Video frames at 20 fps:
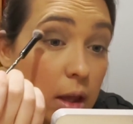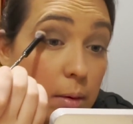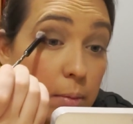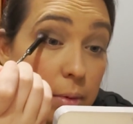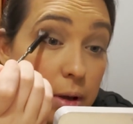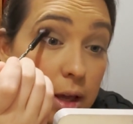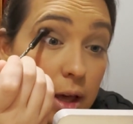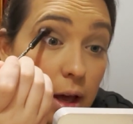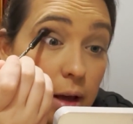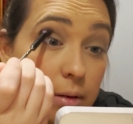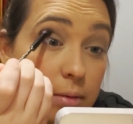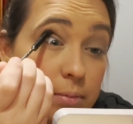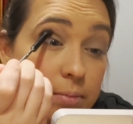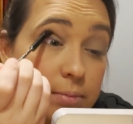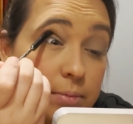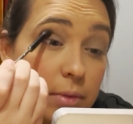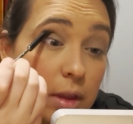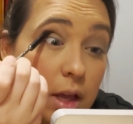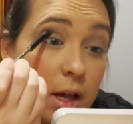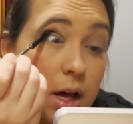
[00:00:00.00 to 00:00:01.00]
but yeah,
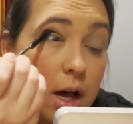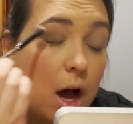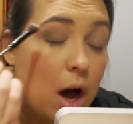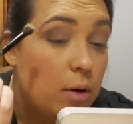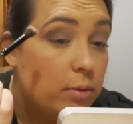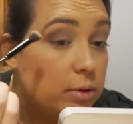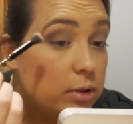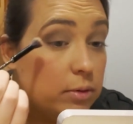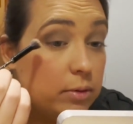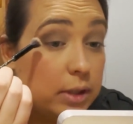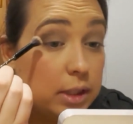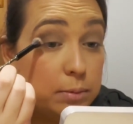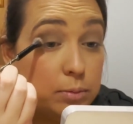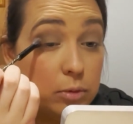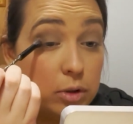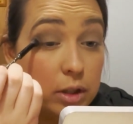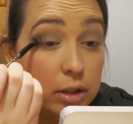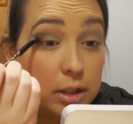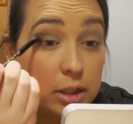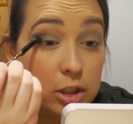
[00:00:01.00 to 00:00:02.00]
I want to read
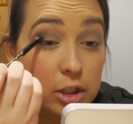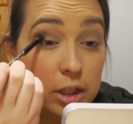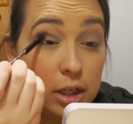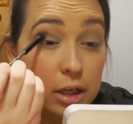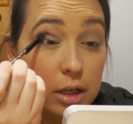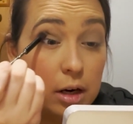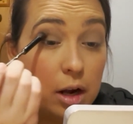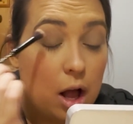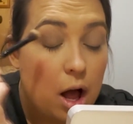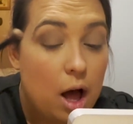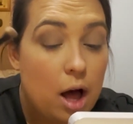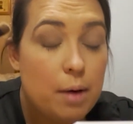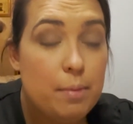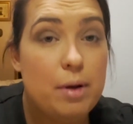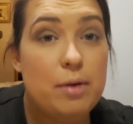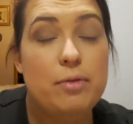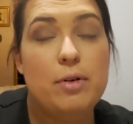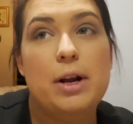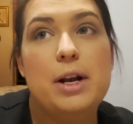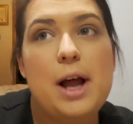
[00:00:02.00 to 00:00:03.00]
more this year. Uh, my
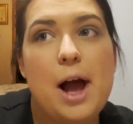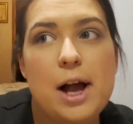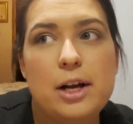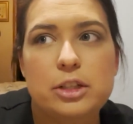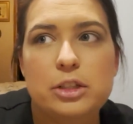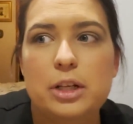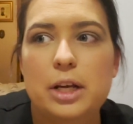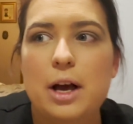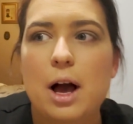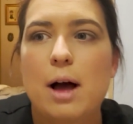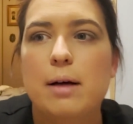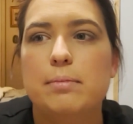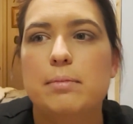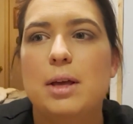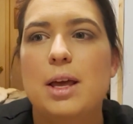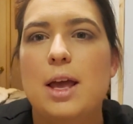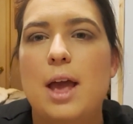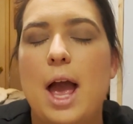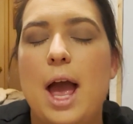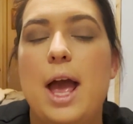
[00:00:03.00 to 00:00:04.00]
friend actually got
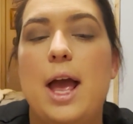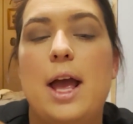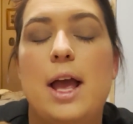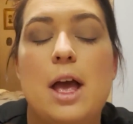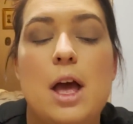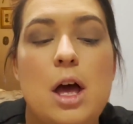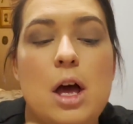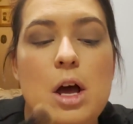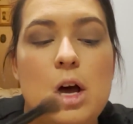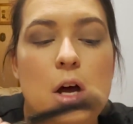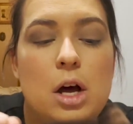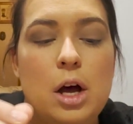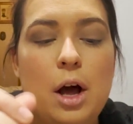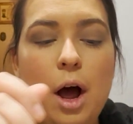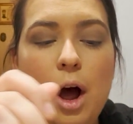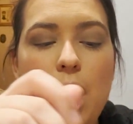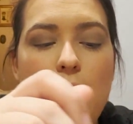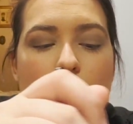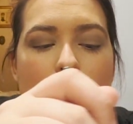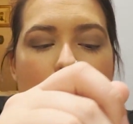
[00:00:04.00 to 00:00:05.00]
me a
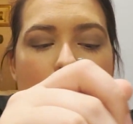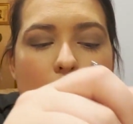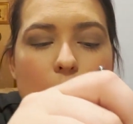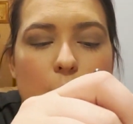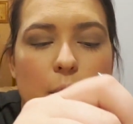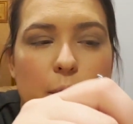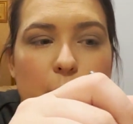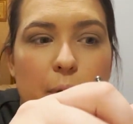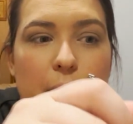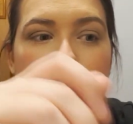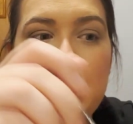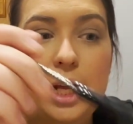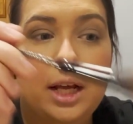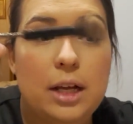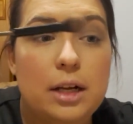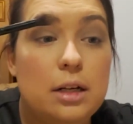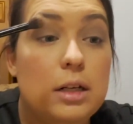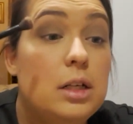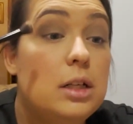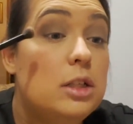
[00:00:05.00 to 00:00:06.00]
uh,
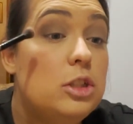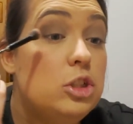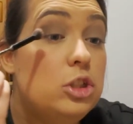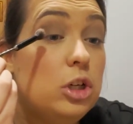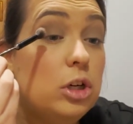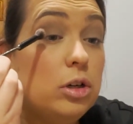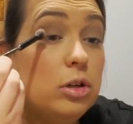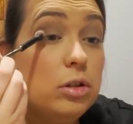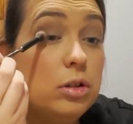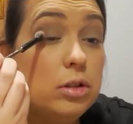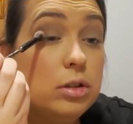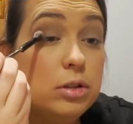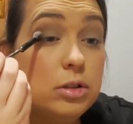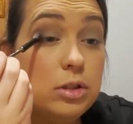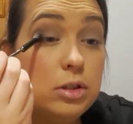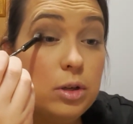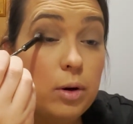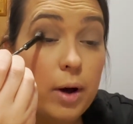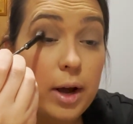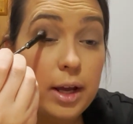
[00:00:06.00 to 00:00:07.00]
reading journal
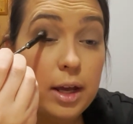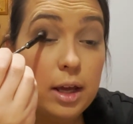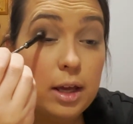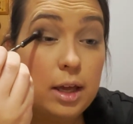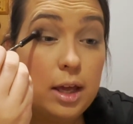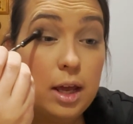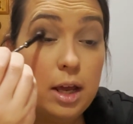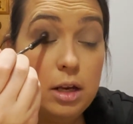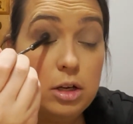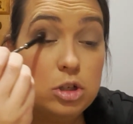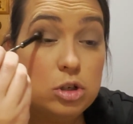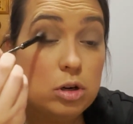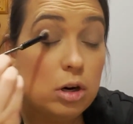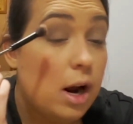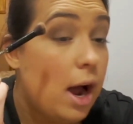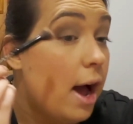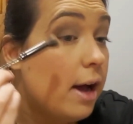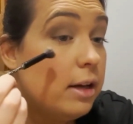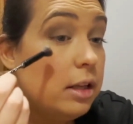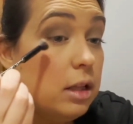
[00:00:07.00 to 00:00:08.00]
so I could keep
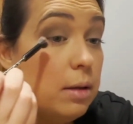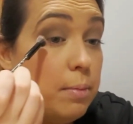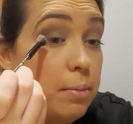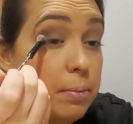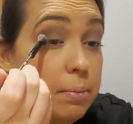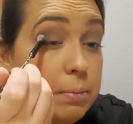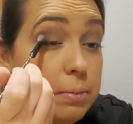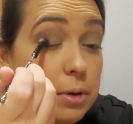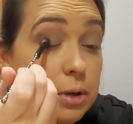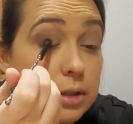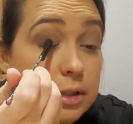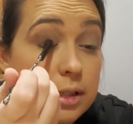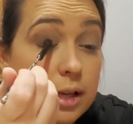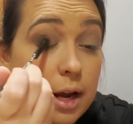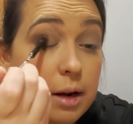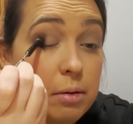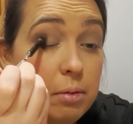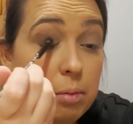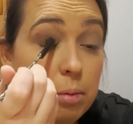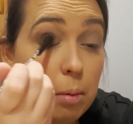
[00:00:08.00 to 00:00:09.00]
track of the books
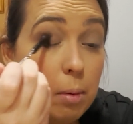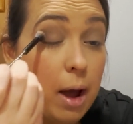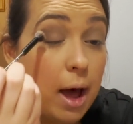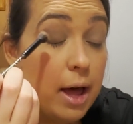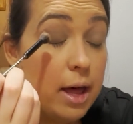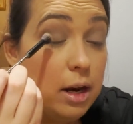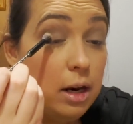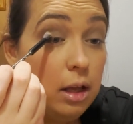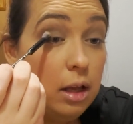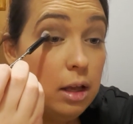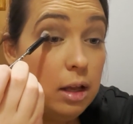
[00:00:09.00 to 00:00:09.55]
I read.